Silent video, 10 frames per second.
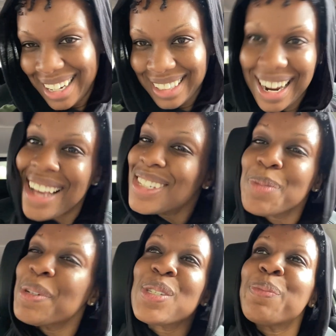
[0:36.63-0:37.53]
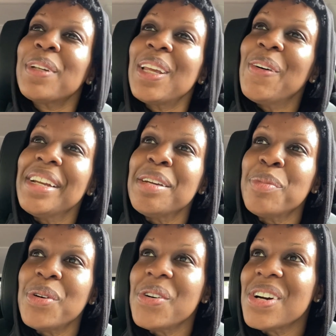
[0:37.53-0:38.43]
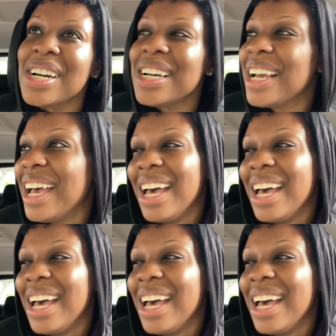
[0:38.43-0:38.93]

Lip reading: not super low anymore.